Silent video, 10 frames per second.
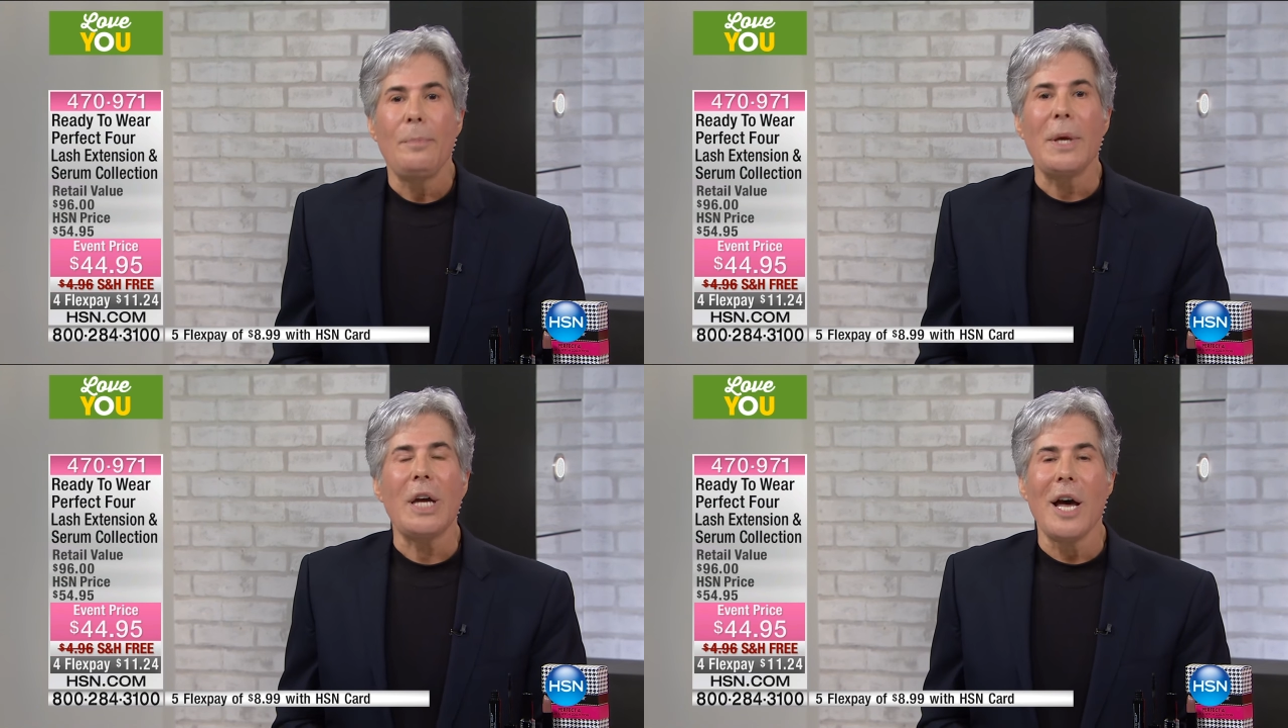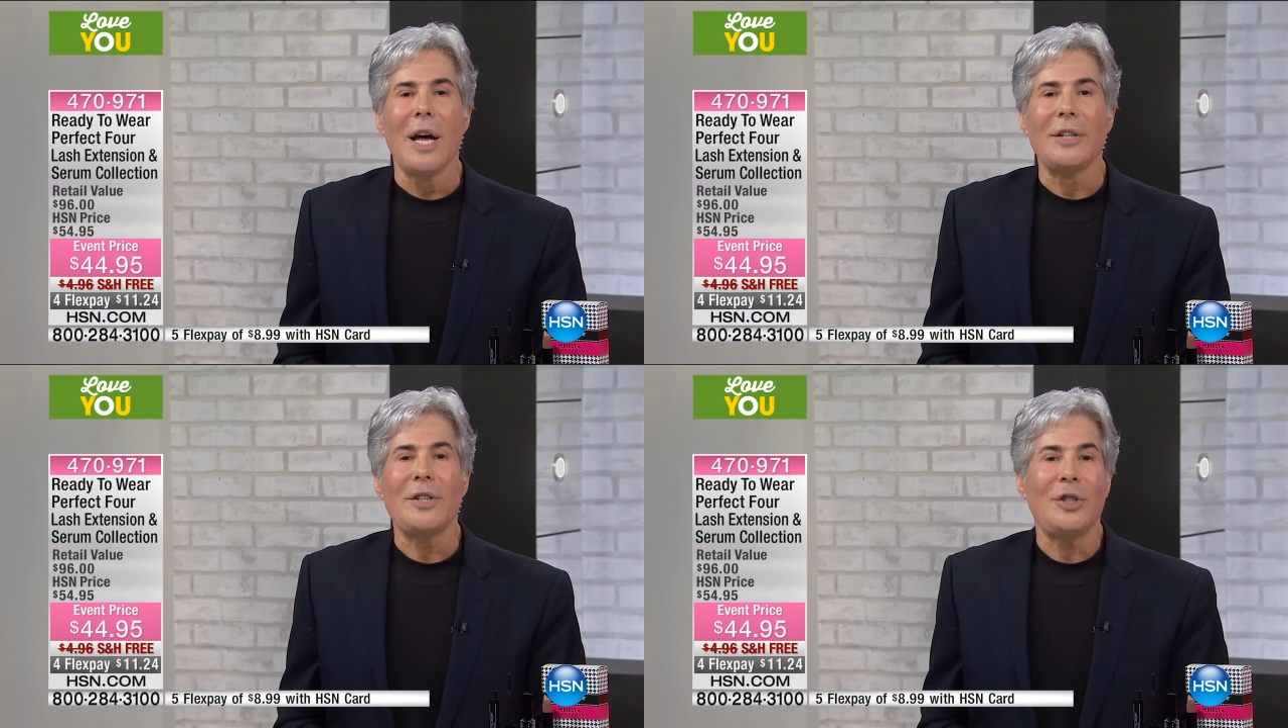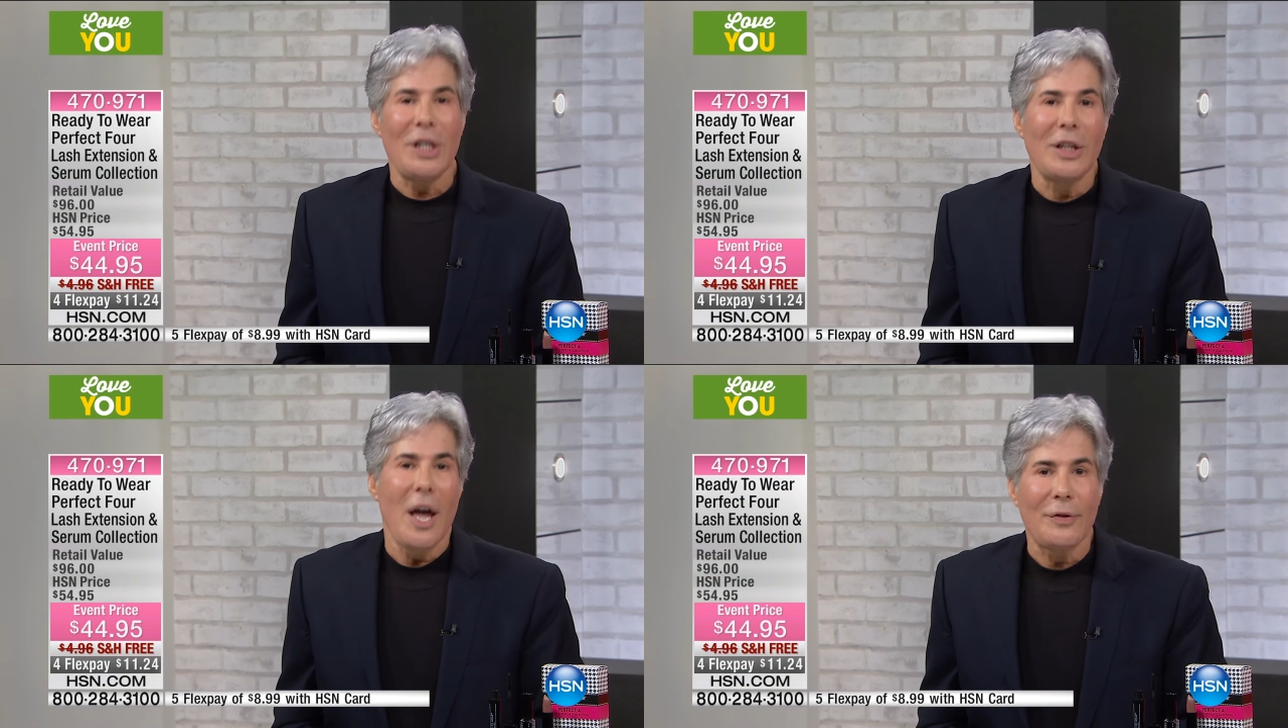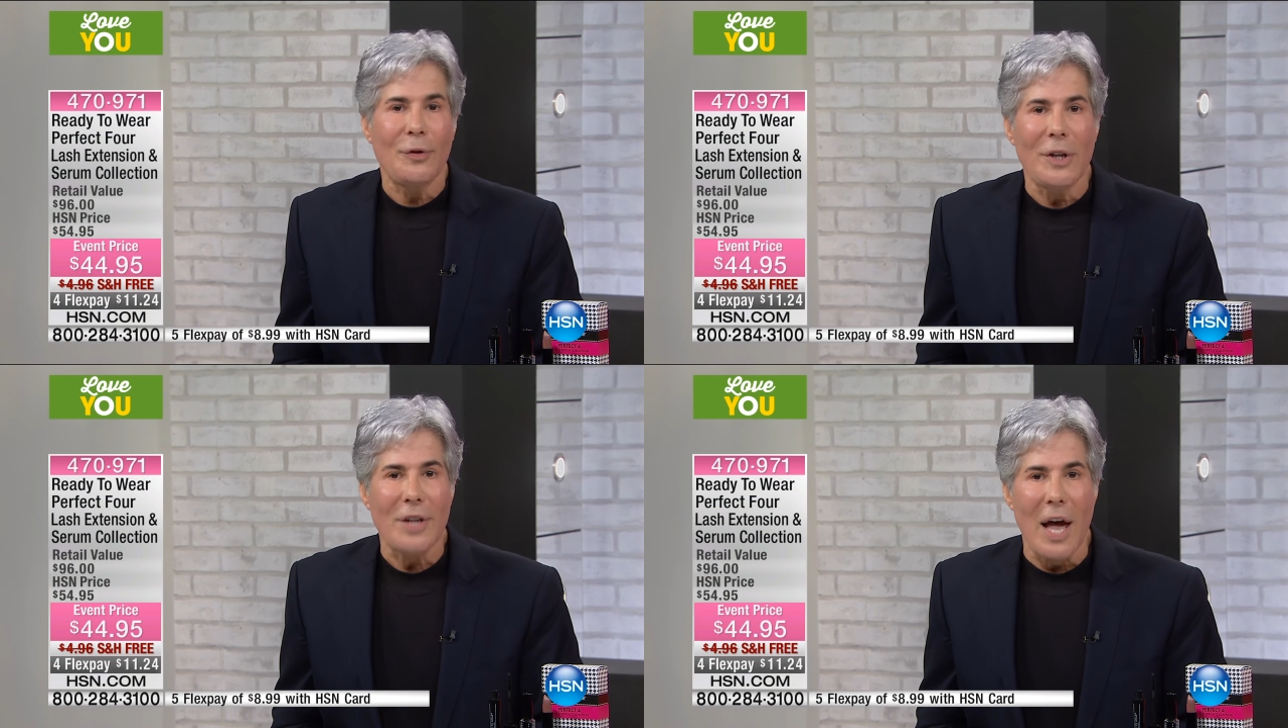because she
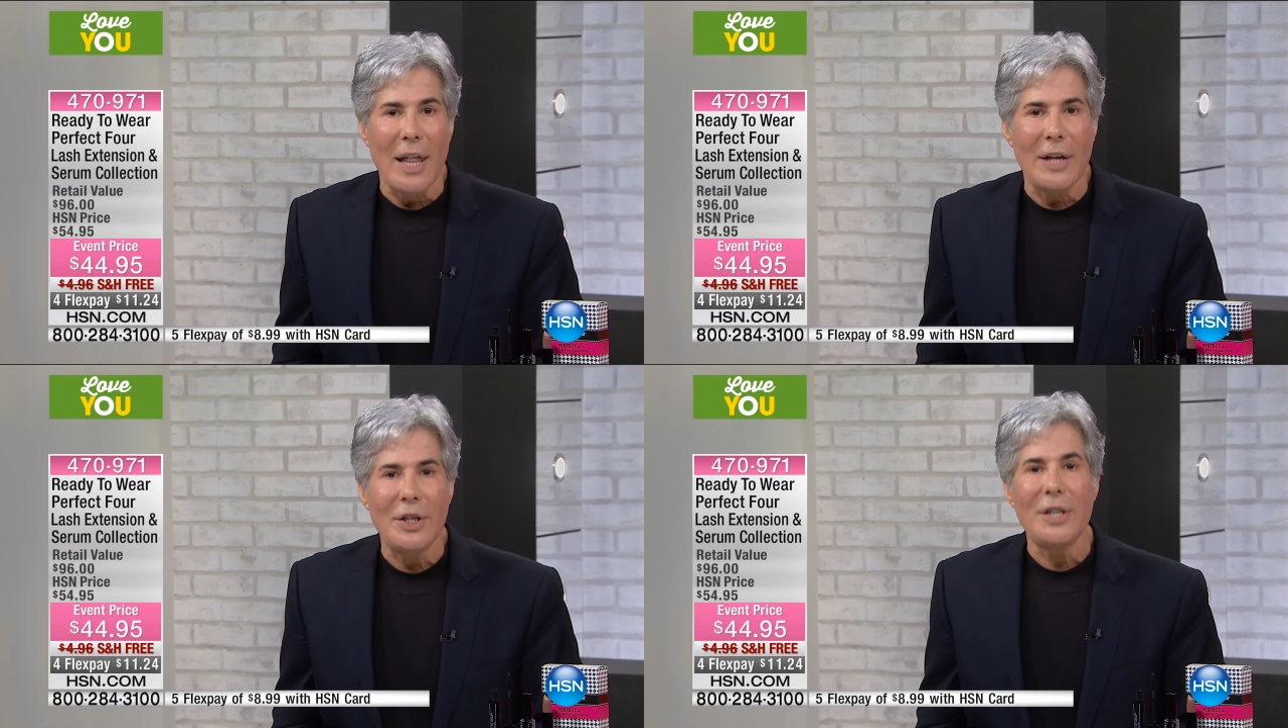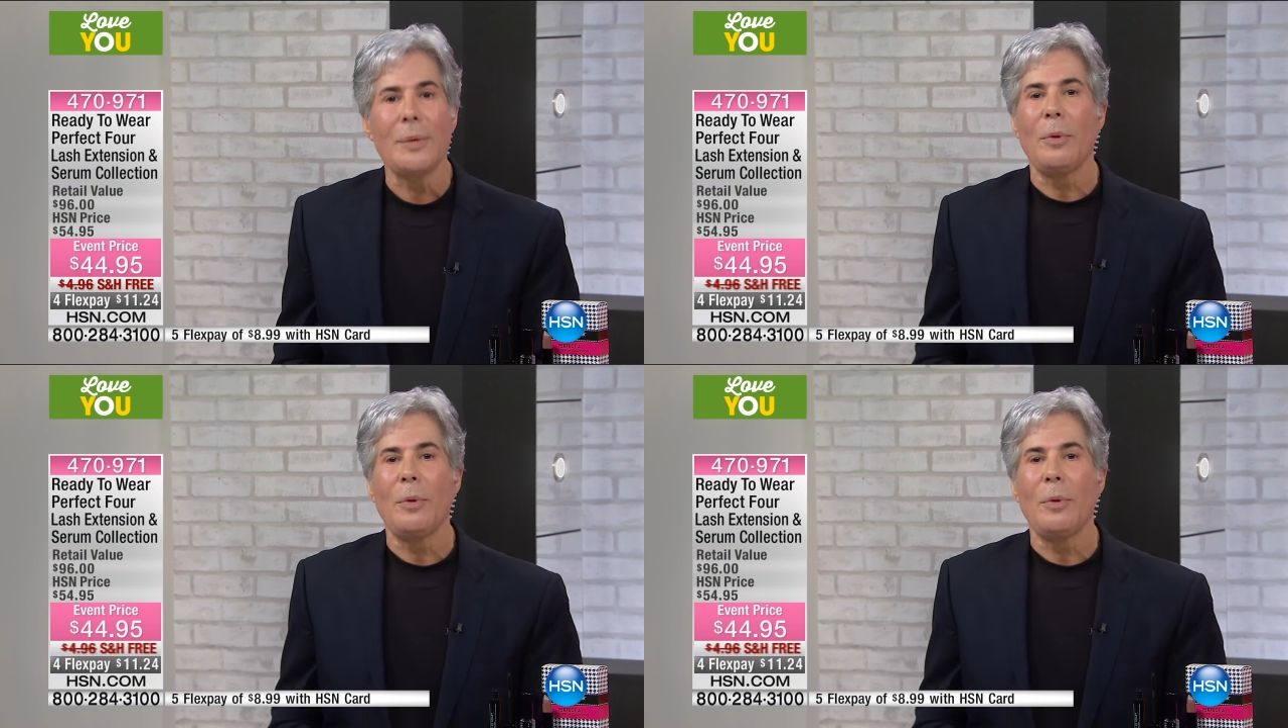loves false eyelashes,